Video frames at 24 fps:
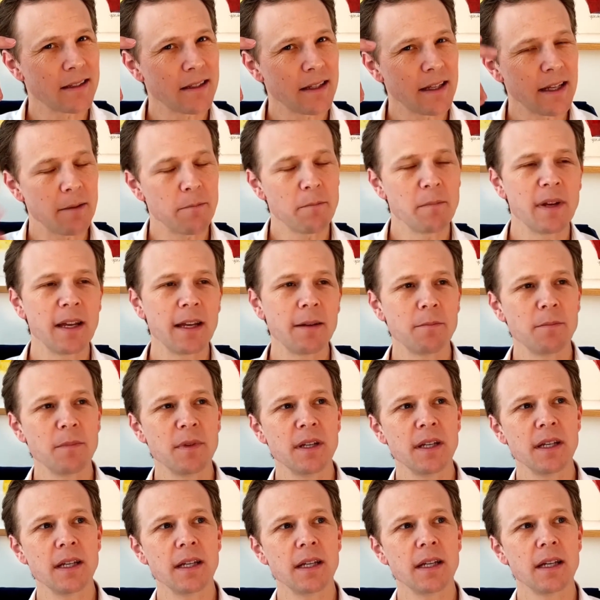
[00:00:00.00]
It made
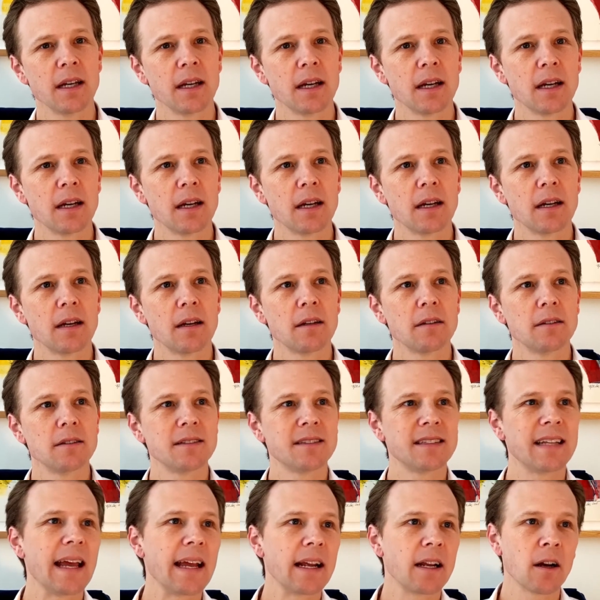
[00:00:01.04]
me
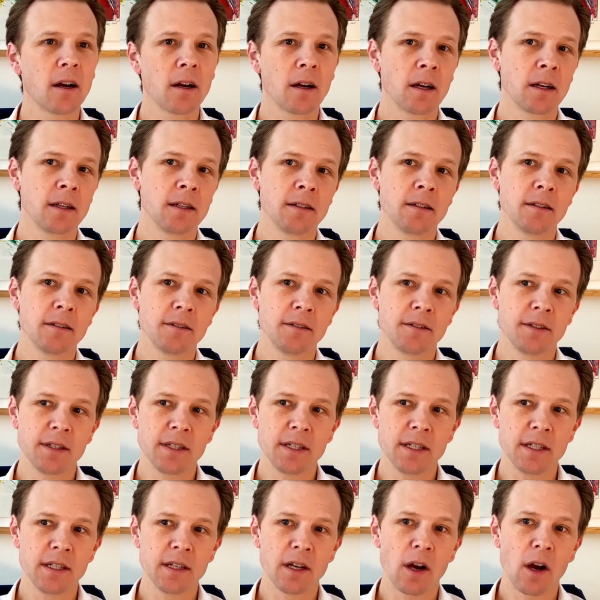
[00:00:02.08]
take on
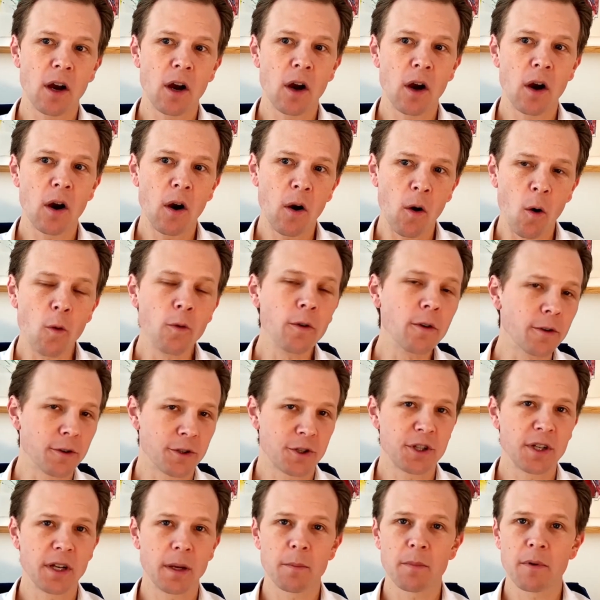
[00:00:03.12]
the
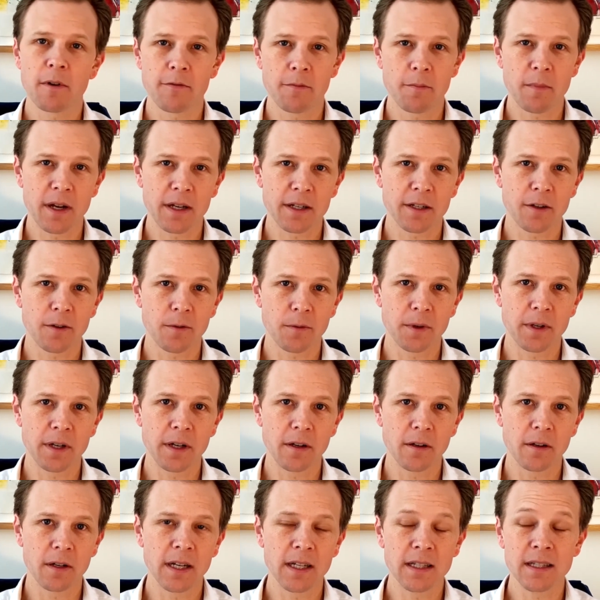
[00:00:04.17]
ownership of my
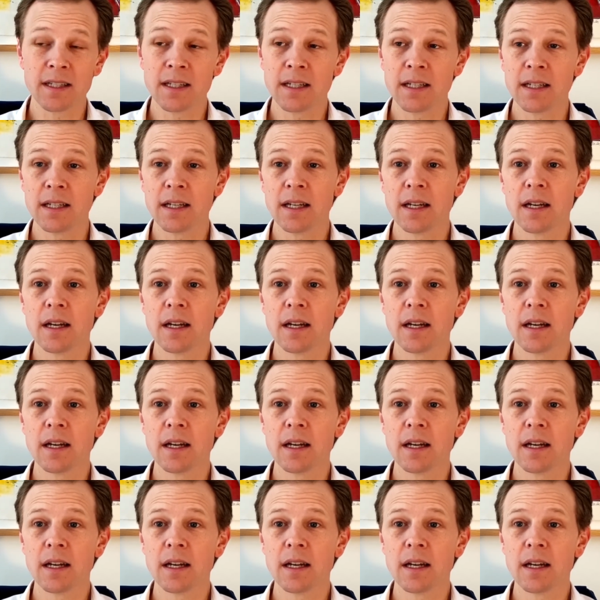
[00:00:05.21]
career and the